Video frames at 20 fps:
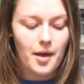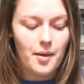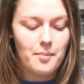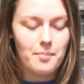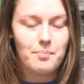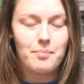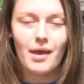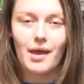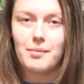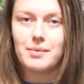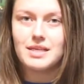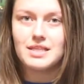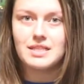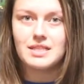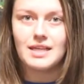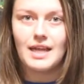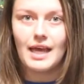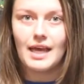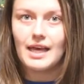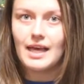baby
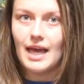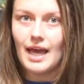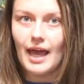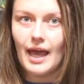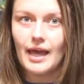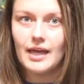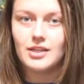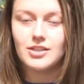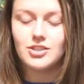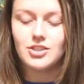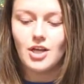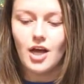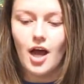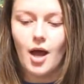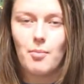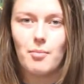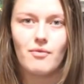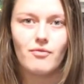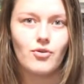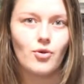snake cage
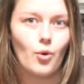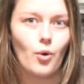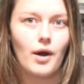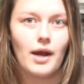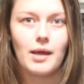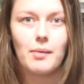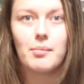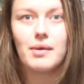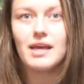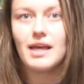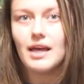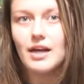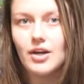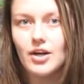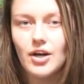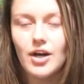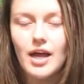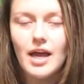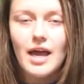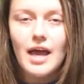if you're a
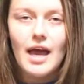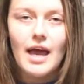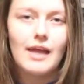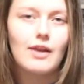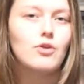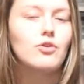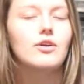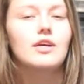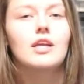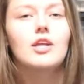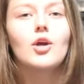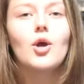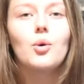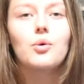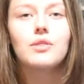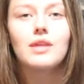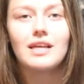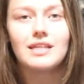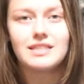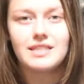beginner and you're looking to go with
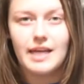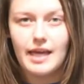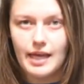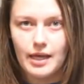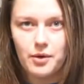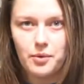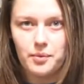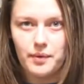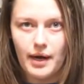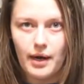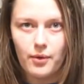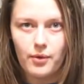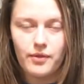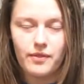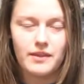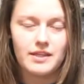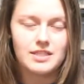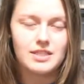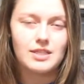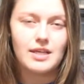a tank route. And
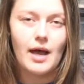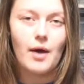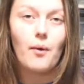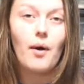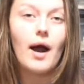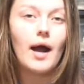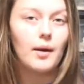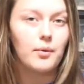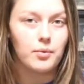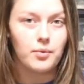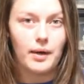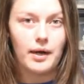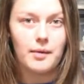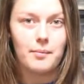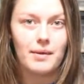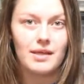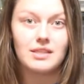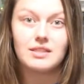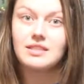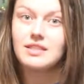this is how I would
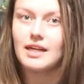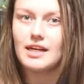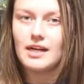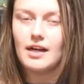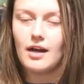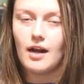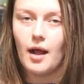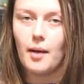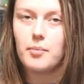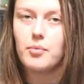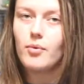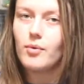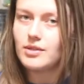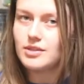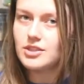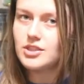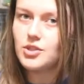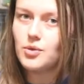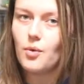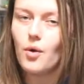recommend setting it up
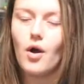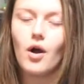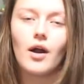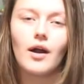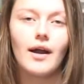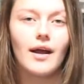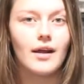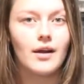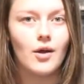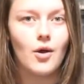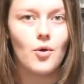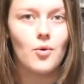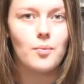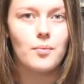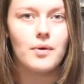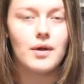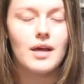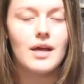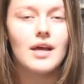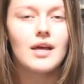once you are at home.
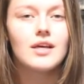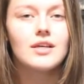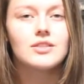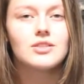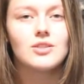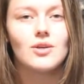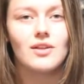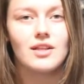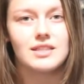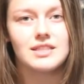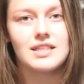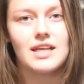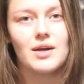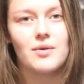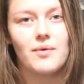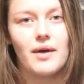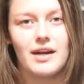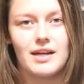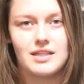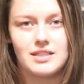So let's get
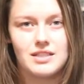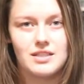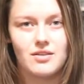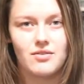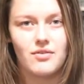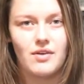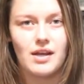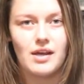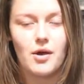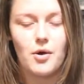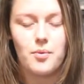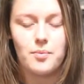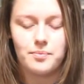right into the video.